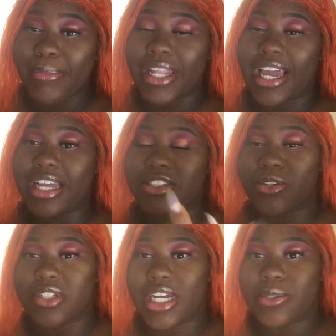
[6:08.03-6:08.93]
but like I
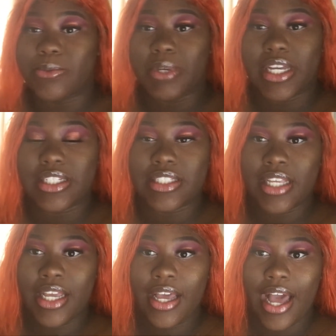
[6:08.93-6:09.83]
told you, it was because
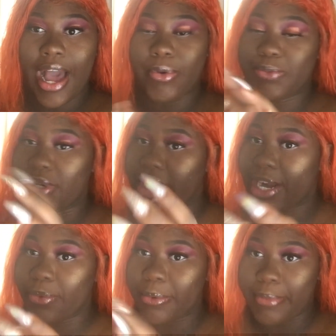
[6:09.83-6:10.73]
I was breaking
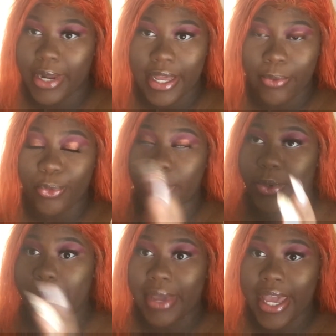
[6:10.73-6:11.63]
out real bad, real,
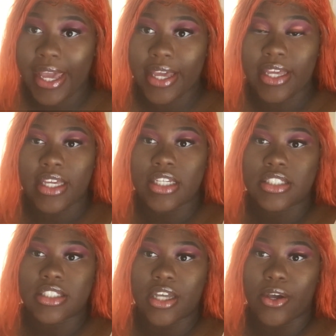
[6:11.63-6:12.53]
real bad.
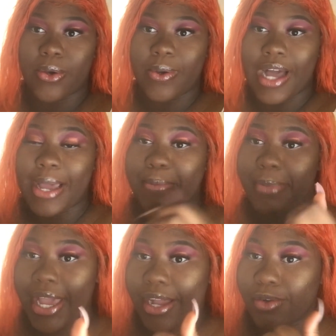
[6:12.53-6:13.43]
So I'm
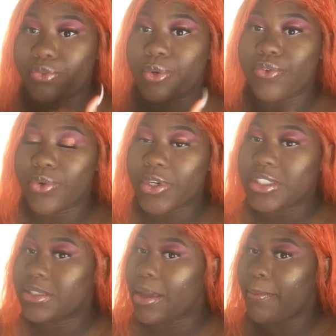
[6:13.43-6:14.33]
back full
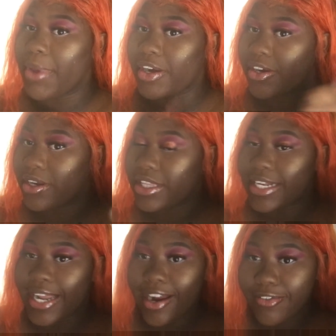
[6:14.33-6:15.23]
force, better
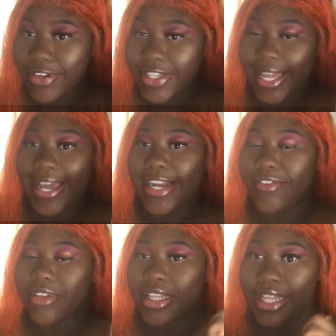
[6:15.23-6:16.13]
than ever. Like I
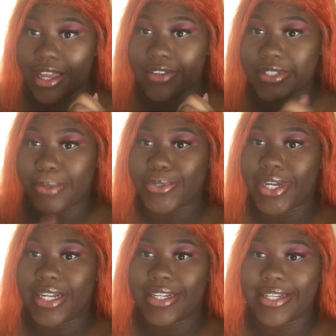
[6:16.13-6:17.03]
never left. I'm
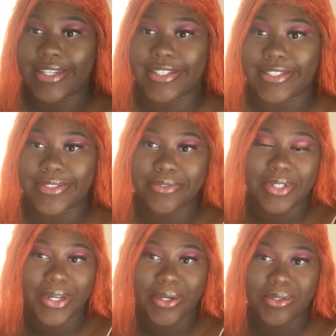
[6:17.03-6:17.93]
trying to, you
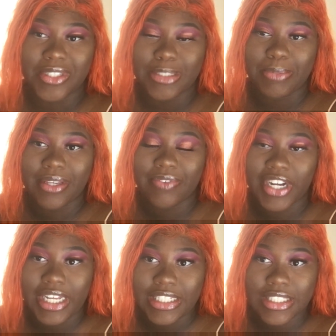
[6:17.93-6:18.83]
know, just be
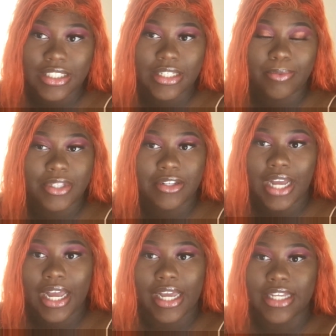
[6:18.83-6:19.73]
very consistent with you
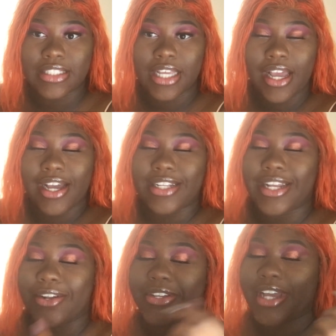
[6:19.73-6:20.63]
guys
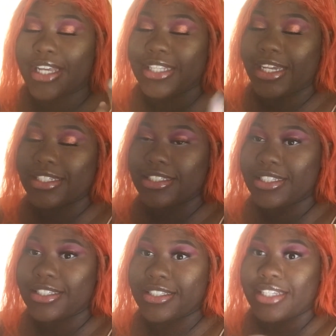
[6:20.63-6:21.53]
because I know you guys like
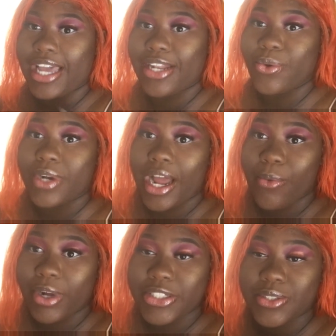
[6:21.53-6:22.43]
consistency. I know when I
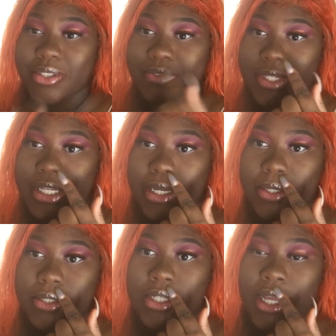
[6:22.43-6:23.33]
watch YouTube
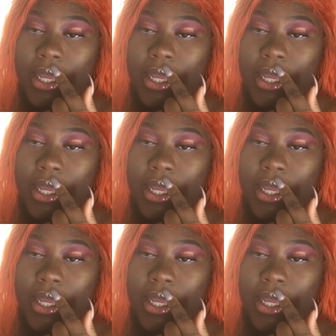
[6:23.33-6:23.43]
videos,